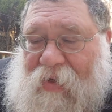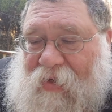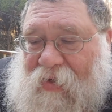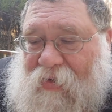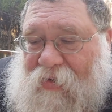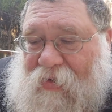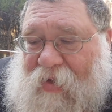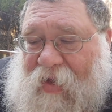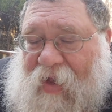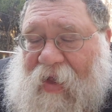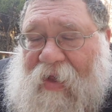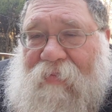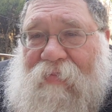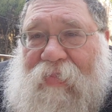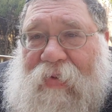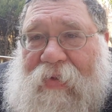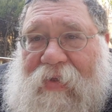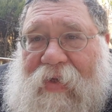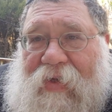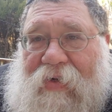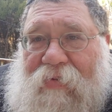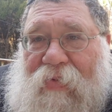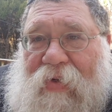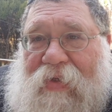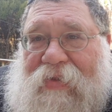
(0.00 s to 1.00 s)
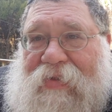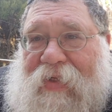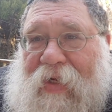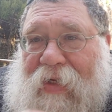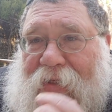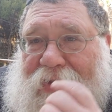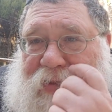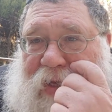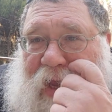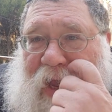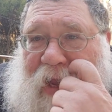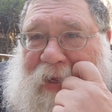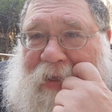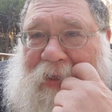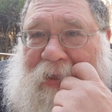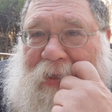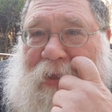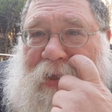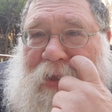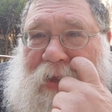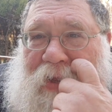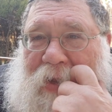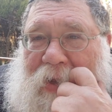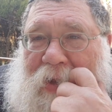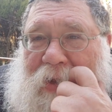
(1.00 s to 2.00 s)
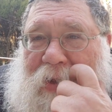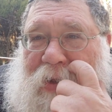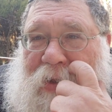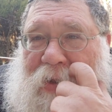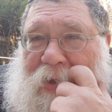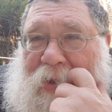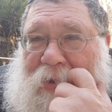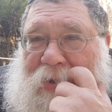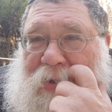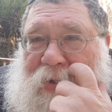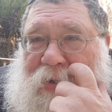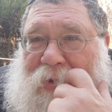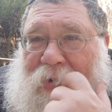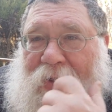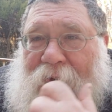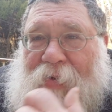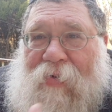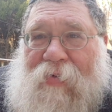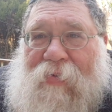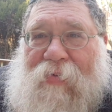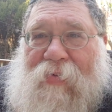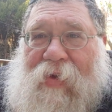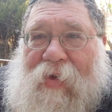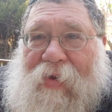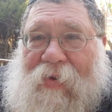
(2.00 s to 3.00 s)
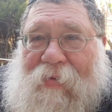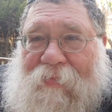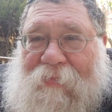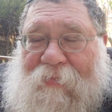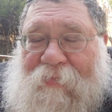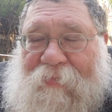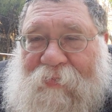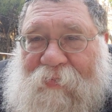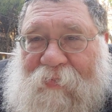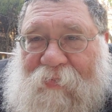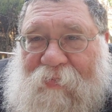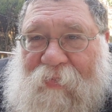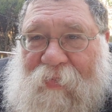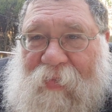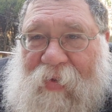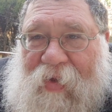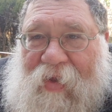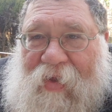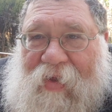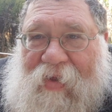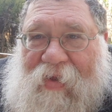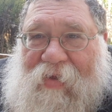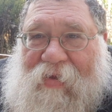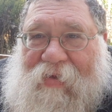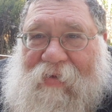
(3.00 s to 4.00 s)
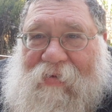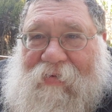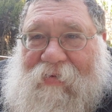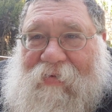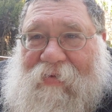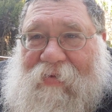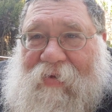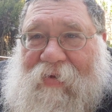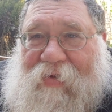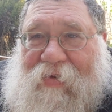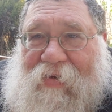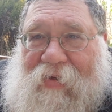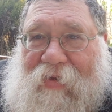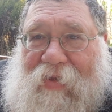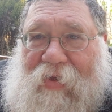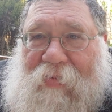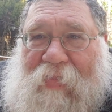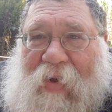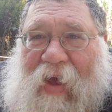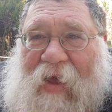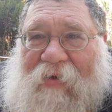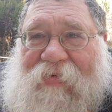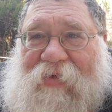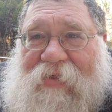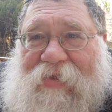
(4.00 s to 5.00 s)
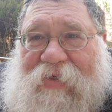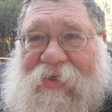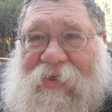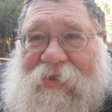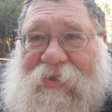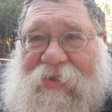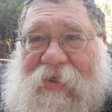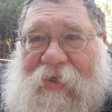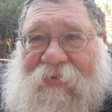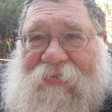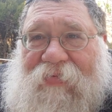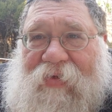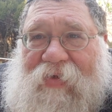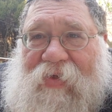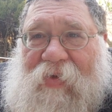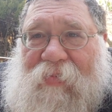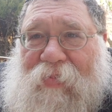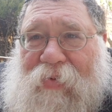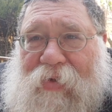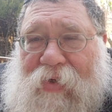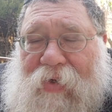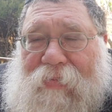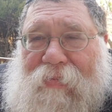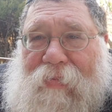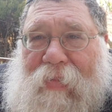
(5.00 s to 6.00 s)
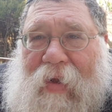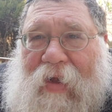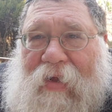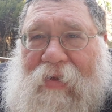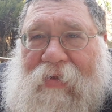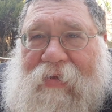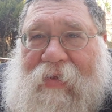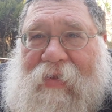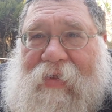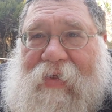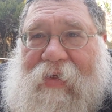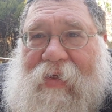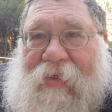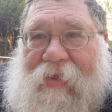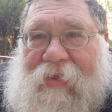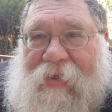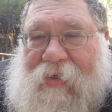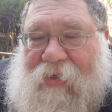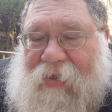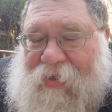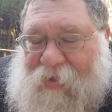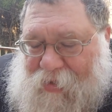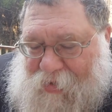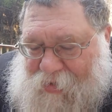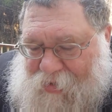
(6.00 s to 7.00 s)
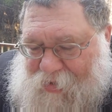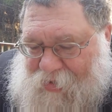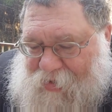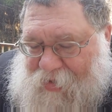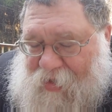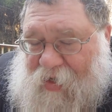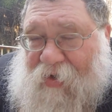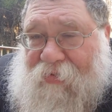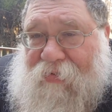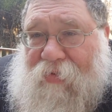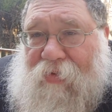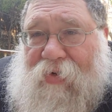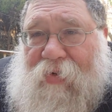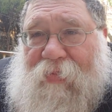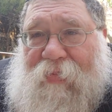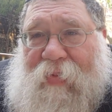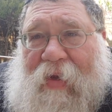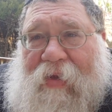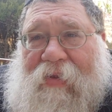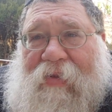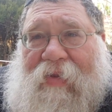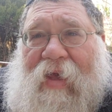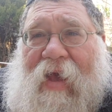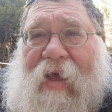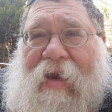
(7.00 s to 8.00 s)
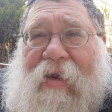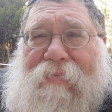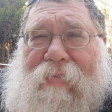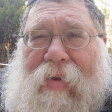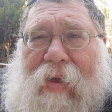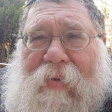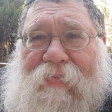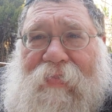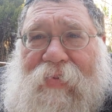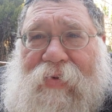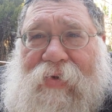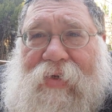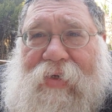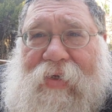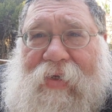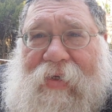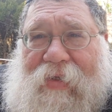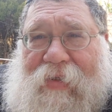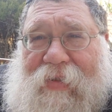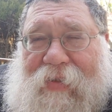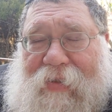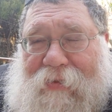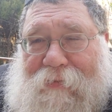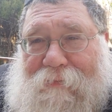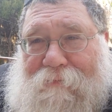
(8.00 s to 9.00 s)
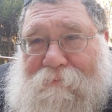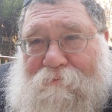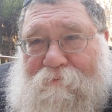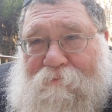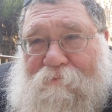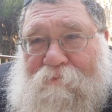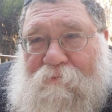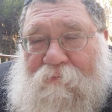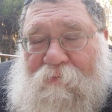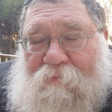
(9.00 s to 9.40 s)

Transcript: Uh, Chaim Berlin wasn't exactly, uh, you know, um, the Lubavitch yeshiva, to put it mildly. I wrote about that in my book, um,